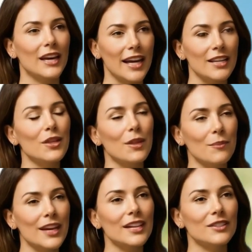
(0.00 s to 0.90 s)
is often the
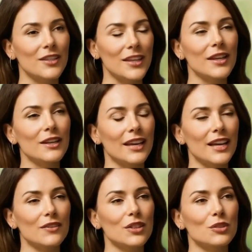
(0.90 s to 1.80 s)
most overlooked
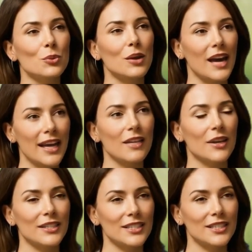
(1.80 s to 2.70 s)
part of a man's
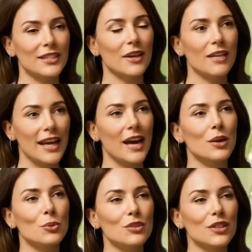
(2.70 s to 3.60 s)
sexual health,
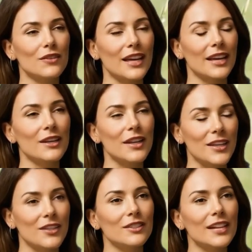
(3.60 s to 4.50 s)
yet it holds some of the
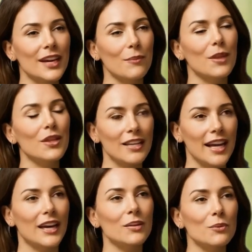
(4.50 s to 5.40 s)
most powerful
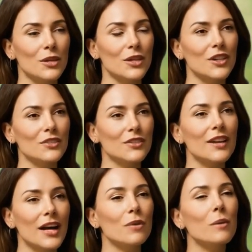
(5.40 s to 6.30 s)
keys to long-term
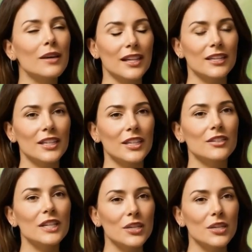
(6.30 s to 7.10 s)
strength and control.